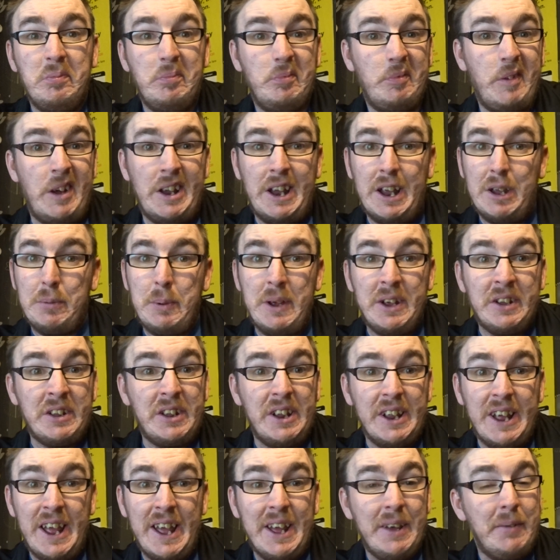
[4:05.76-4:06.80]
and that's
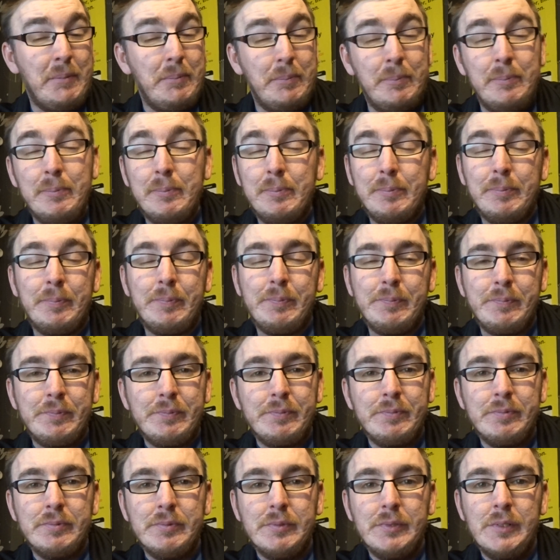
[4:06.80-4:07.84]
basically it.
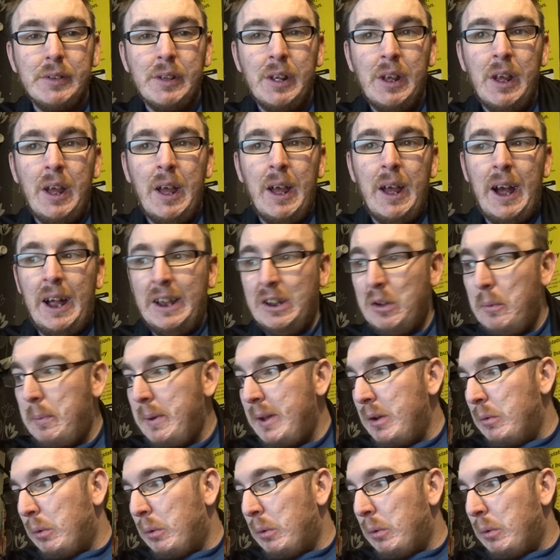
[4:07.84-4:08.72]
And I'll be